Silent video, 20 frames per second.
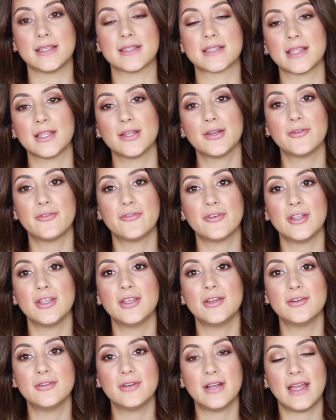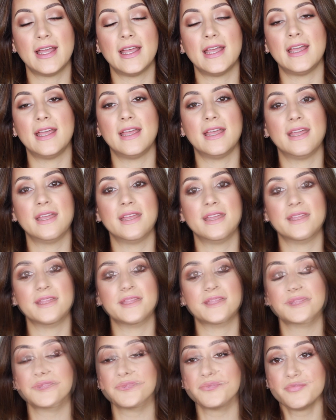this look for you,
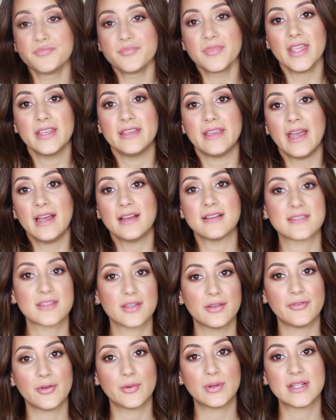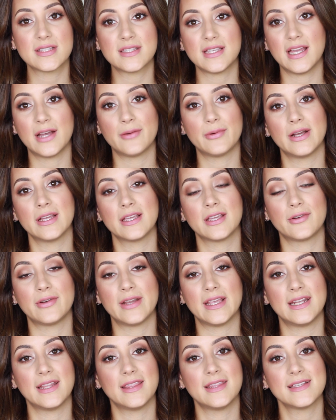and yeah, so if you want to see how I
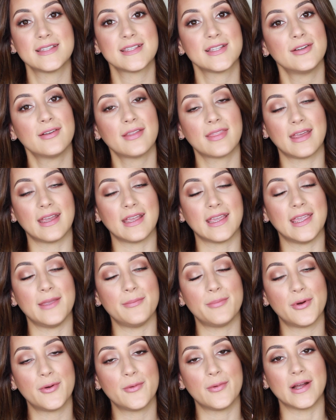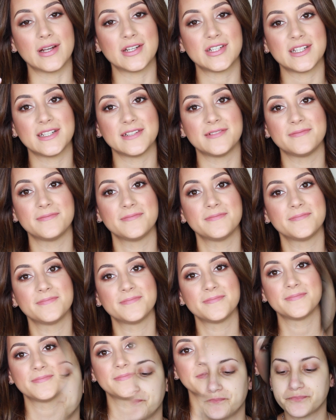created this look, then keep on watching.
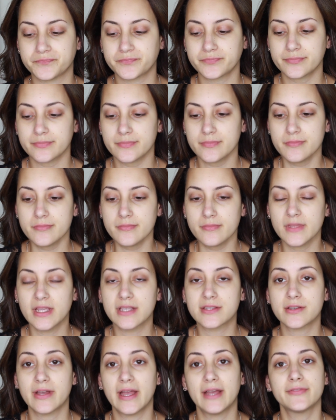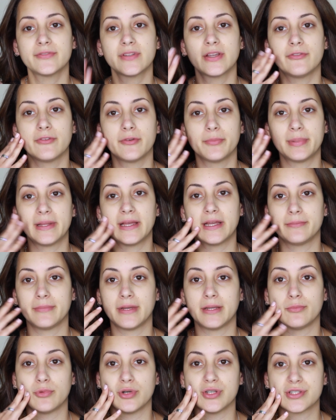So after I've applied
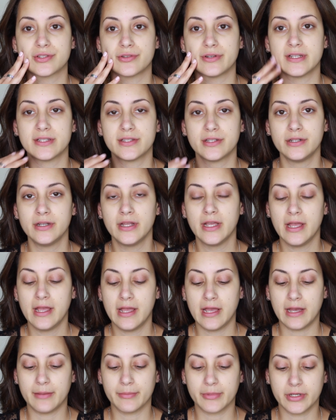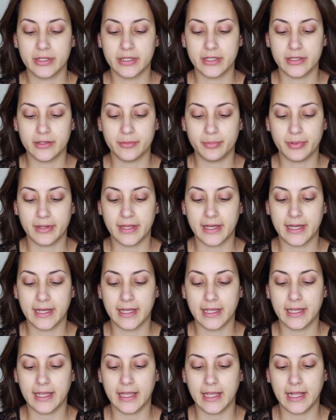my moisturizer, I'm gonna
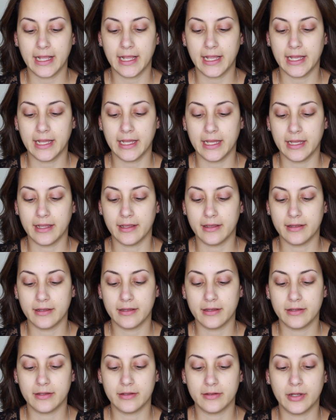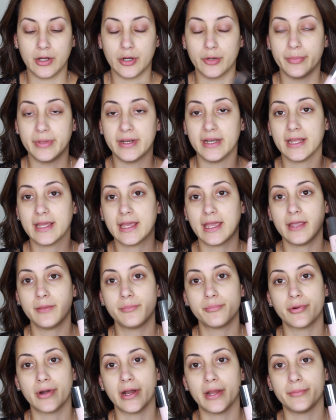apply a Urban Decay
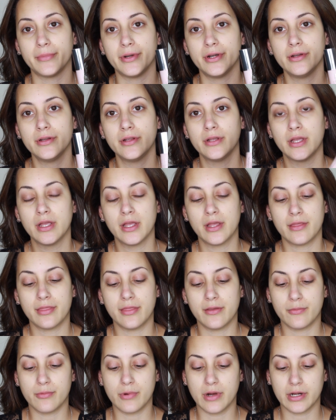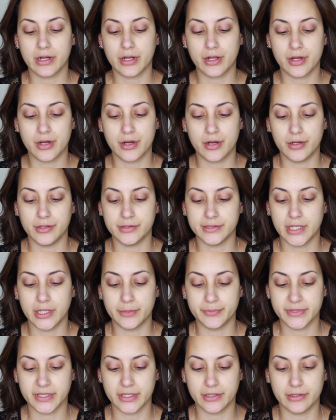primer, the one called
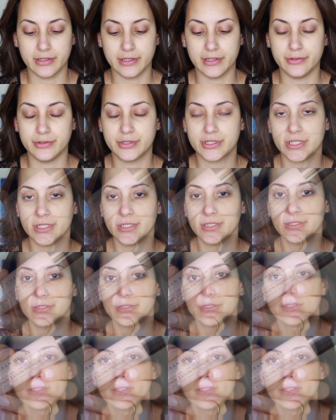Optical Illusion.